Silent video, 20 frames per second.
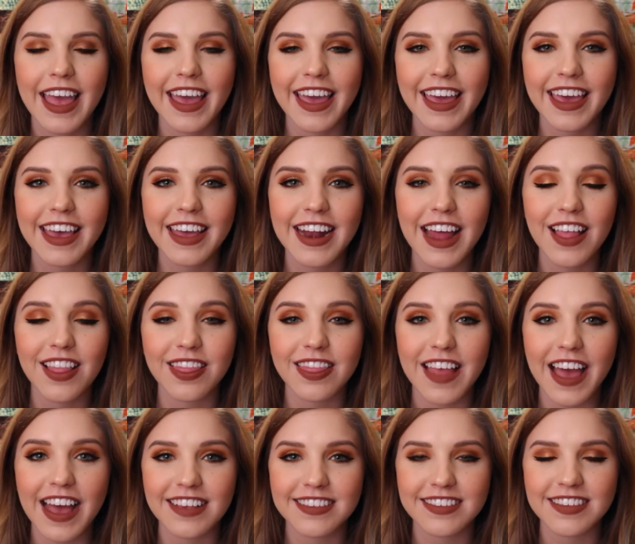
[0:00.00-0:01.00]
And
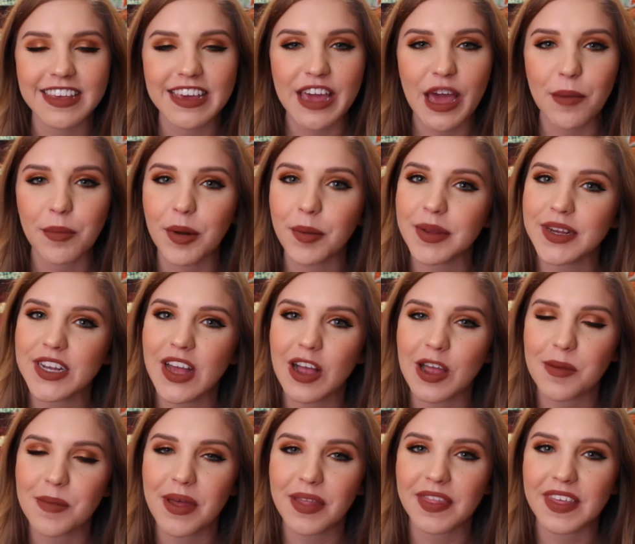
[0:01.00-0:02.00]
lastly, I'm going to be
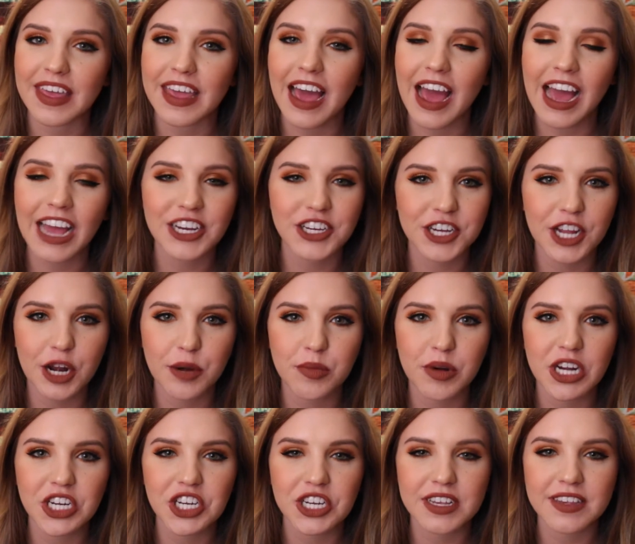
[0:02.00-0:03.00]
talking about the eyeshadow
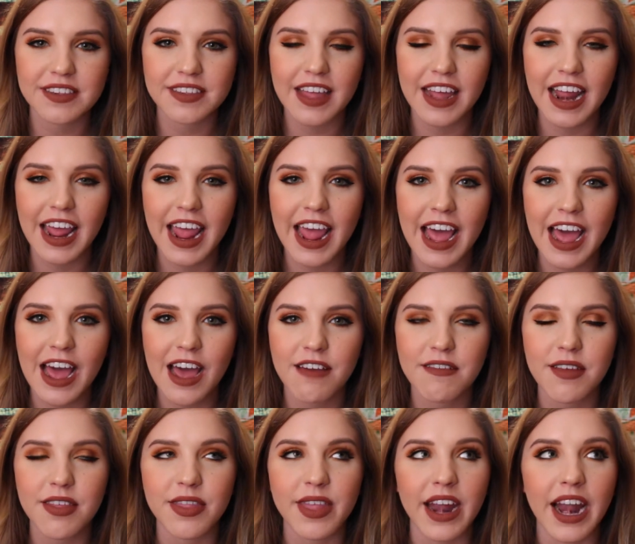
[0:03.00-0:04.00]
brushes that I
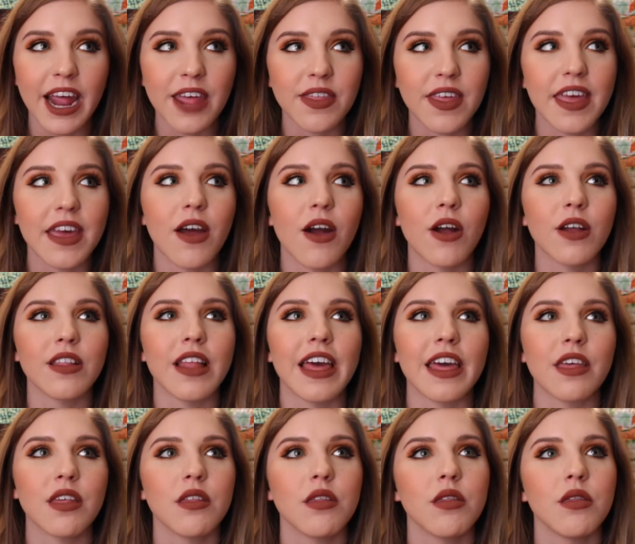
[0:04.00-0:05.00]
have that I think are
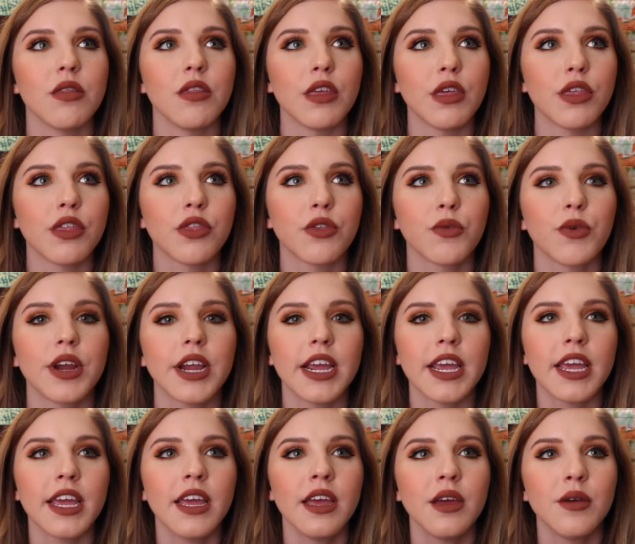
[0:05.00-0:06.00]
like the
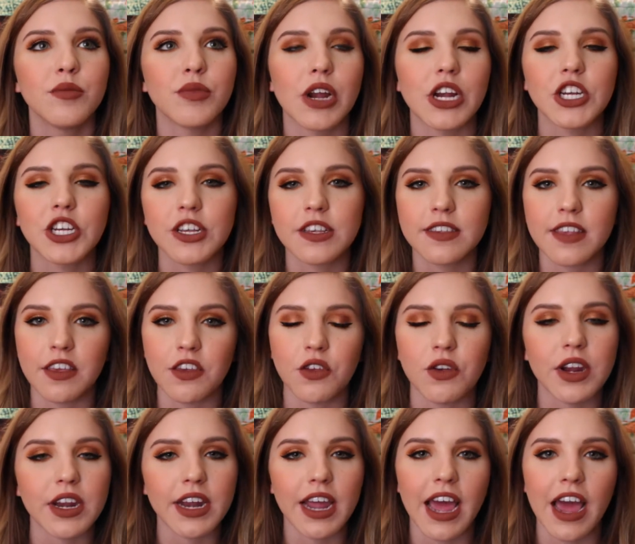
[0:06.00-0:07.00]
3 brushes that you
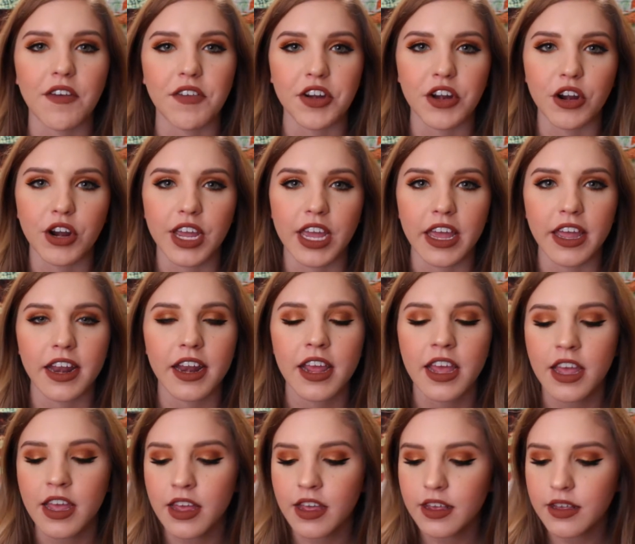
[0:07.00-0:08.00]
need to have in your kit.
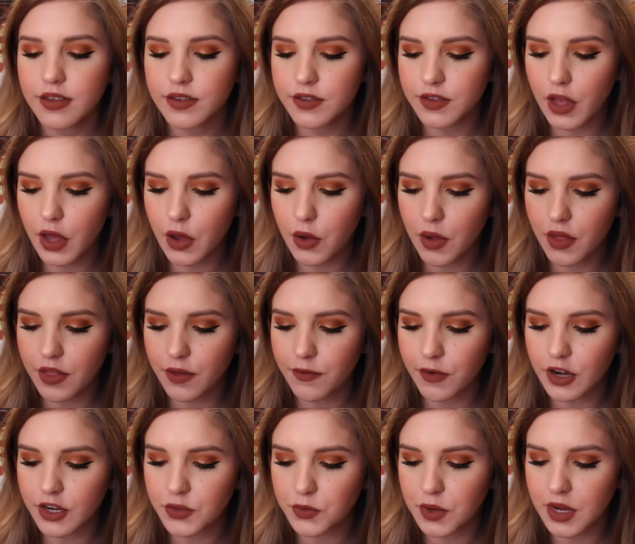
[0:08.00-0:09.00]
So the
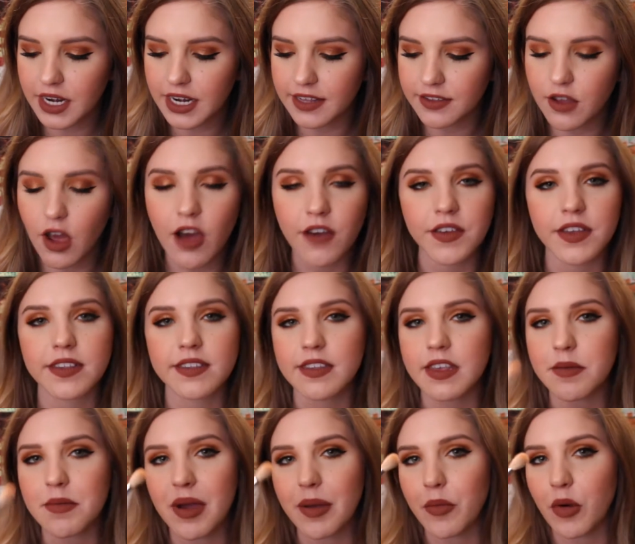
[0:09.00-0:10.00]
first one is
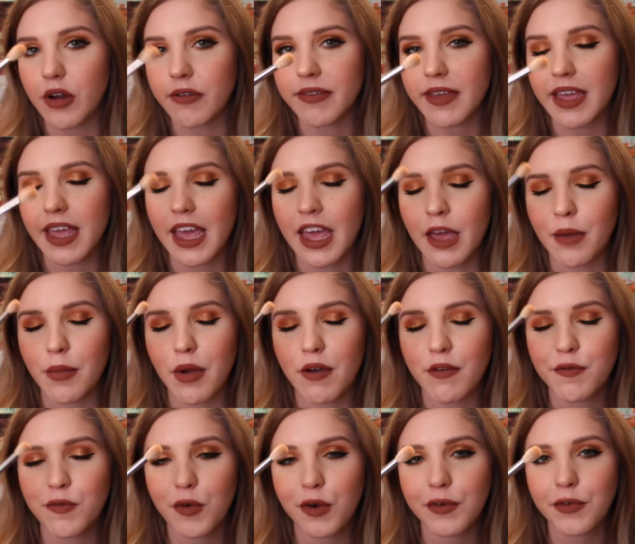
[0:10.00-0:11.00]
obviously my Morphe
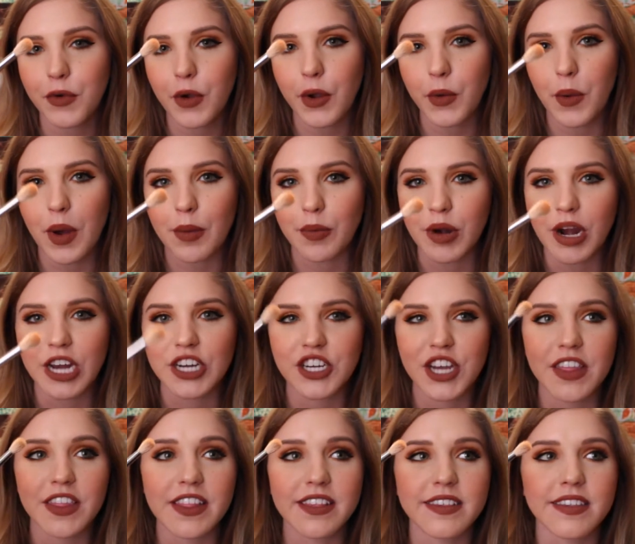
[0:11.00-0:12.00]
M4401 brush,
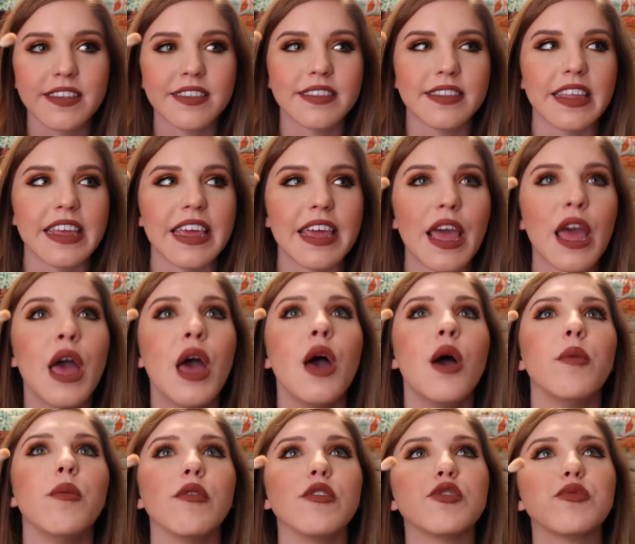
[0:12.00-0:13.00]
and this is the
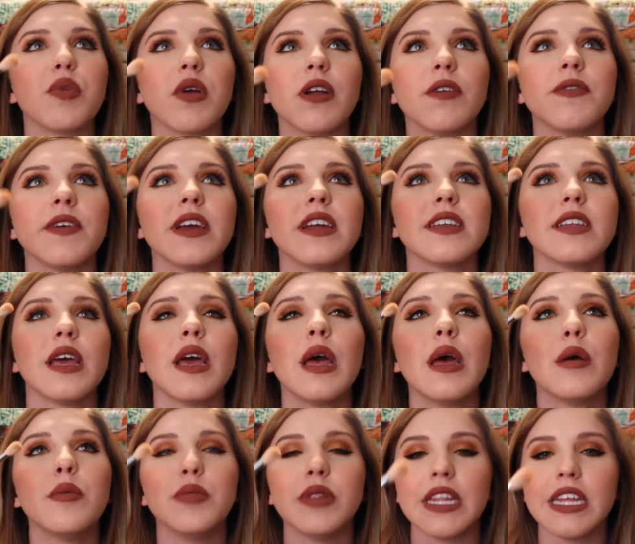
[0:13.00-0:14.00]
most perfect
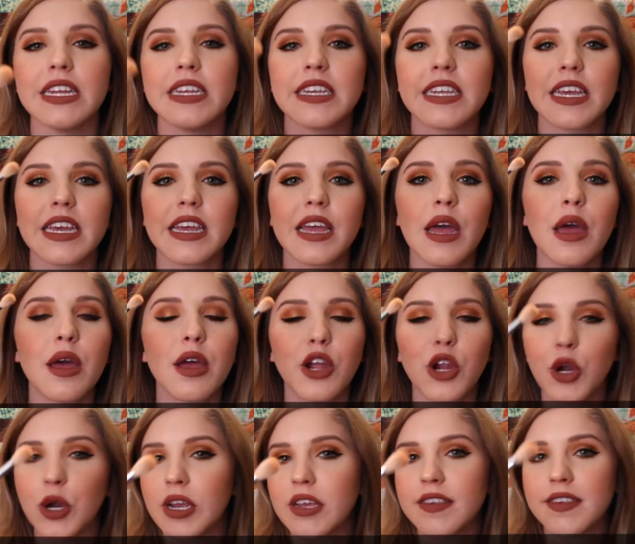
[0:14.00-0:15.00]
blending
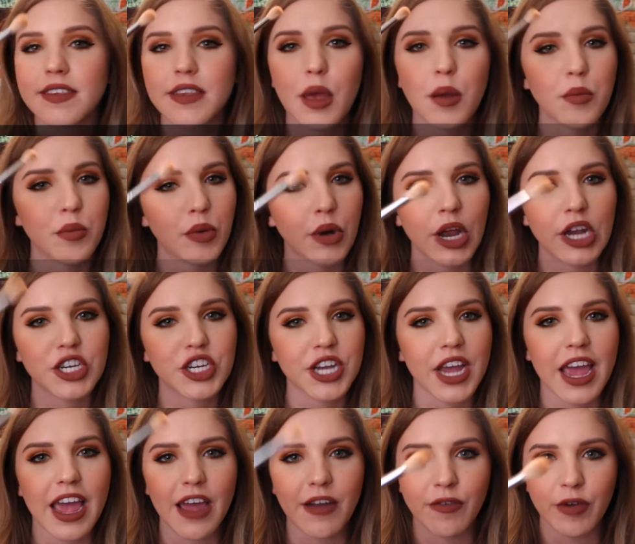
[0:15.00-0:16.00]
crease brush
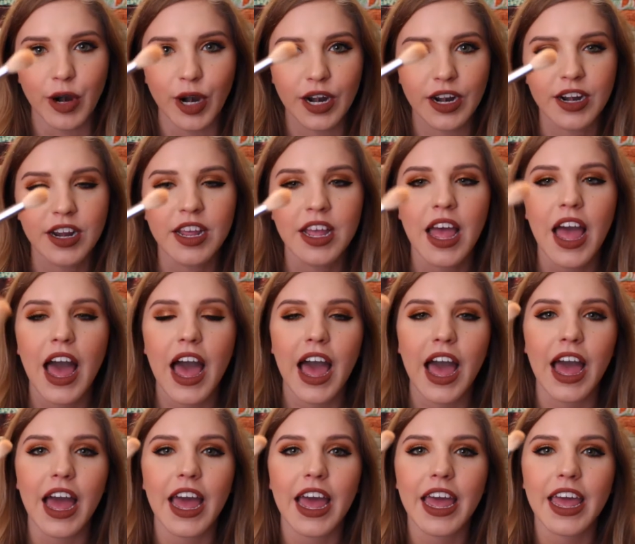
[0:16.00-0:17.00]
ever.
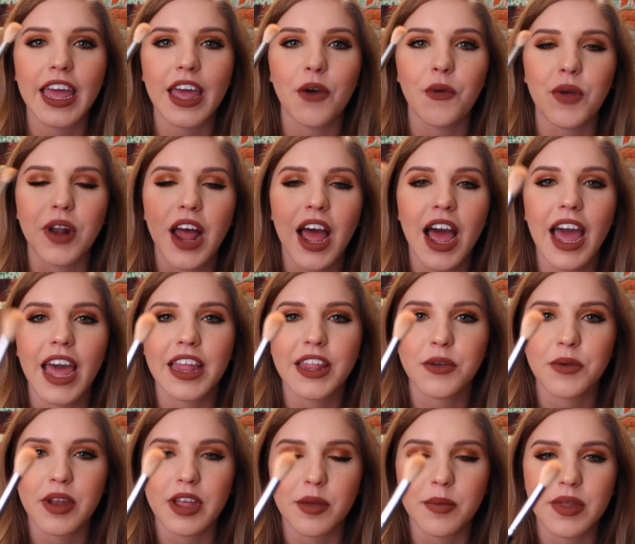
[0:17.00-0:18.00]
I would highly
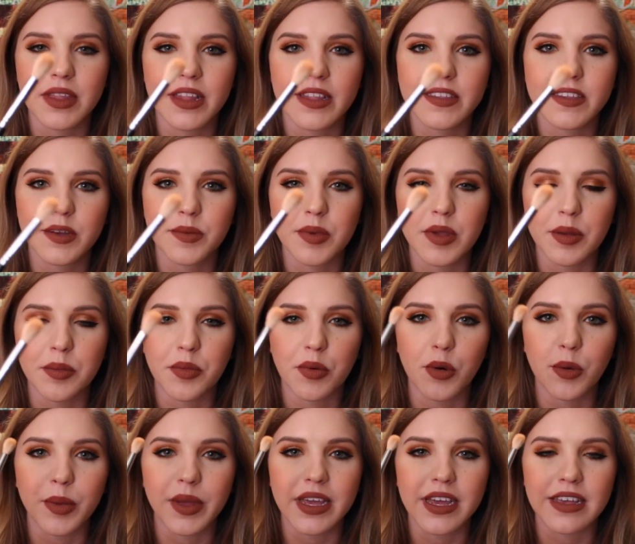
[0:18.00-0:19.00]
recommend this to
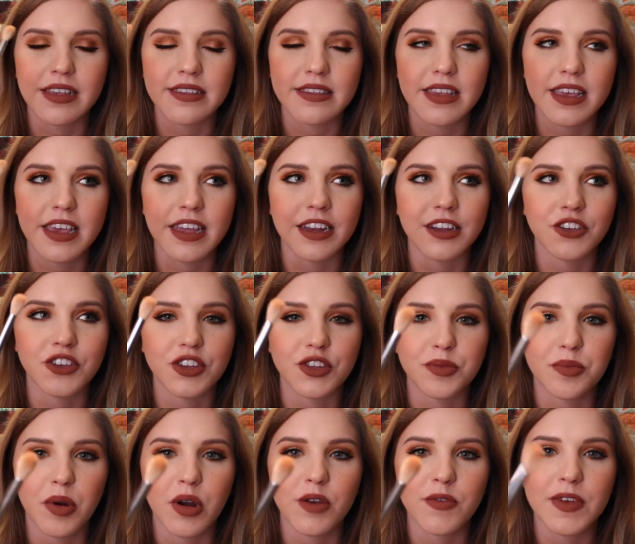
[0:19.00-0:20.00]
people because it is
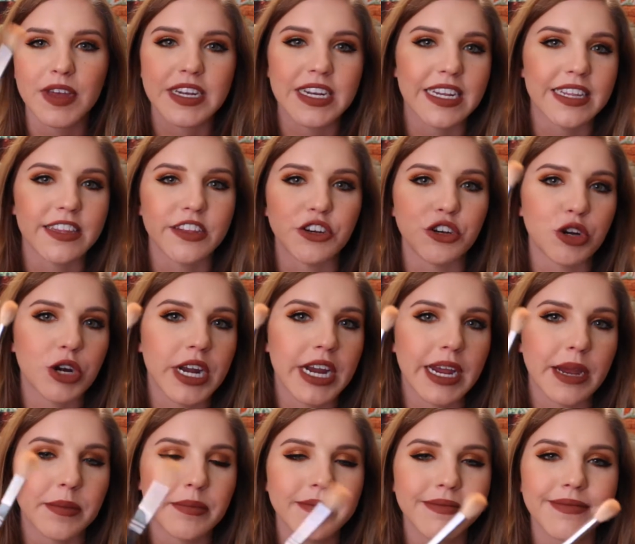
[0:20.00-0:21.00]
just perfect. It's a
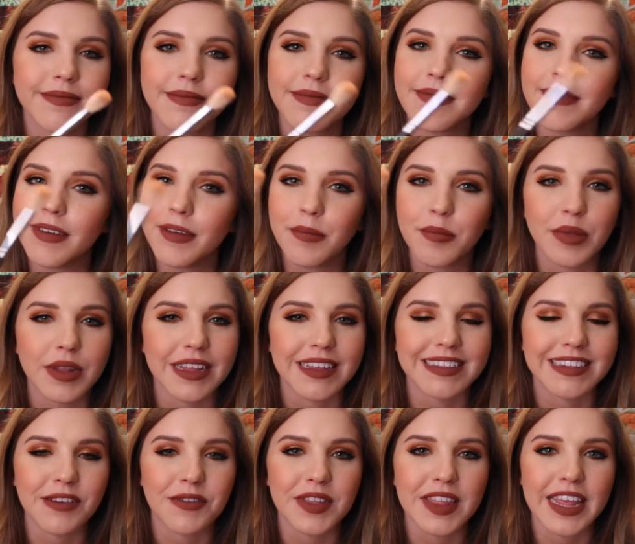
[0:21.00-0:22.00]
dream.
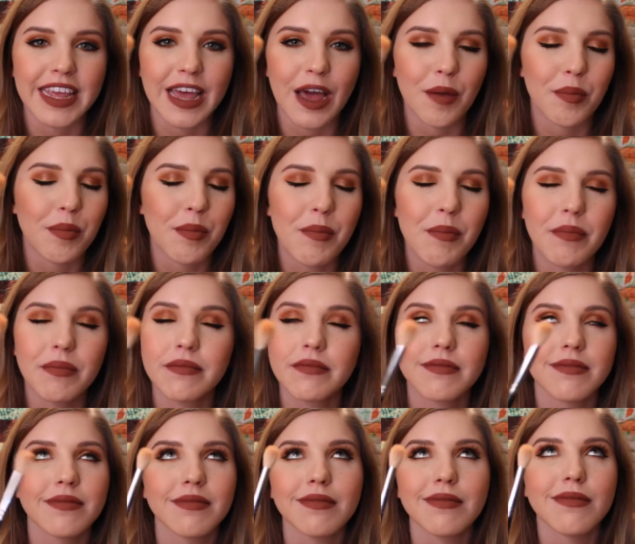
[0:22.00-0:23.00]
Blends everything out
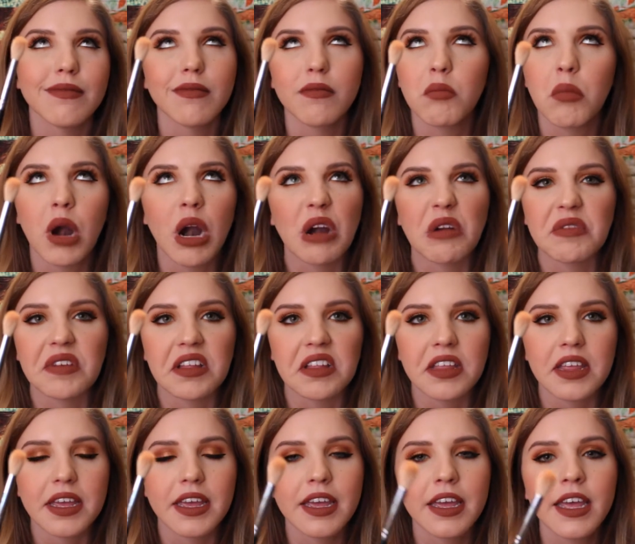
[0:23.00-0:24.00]

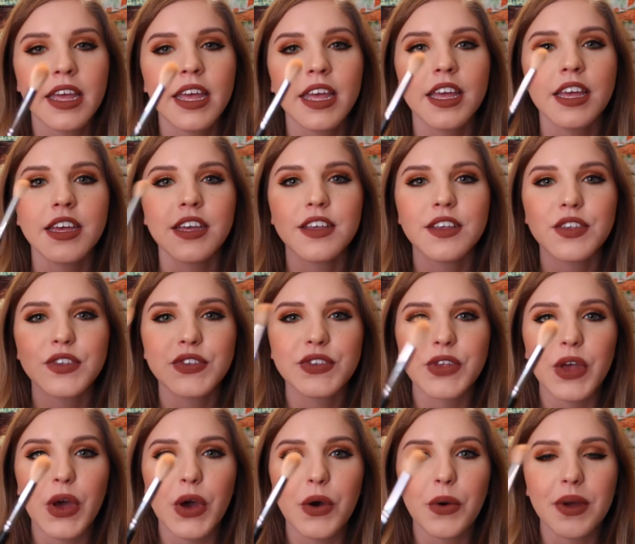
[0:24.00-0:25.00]
perfectly.
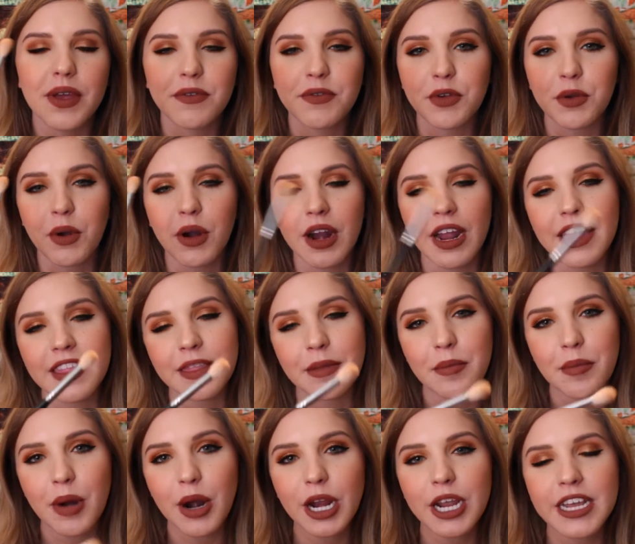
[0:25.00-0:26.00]
So if you are in the
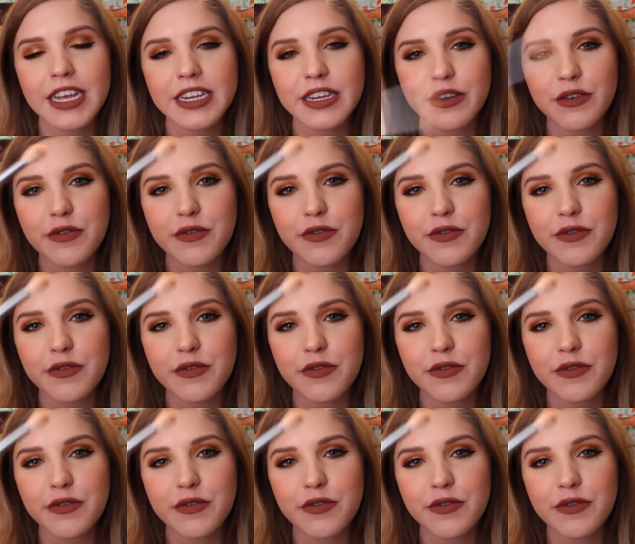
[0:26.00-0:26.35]
market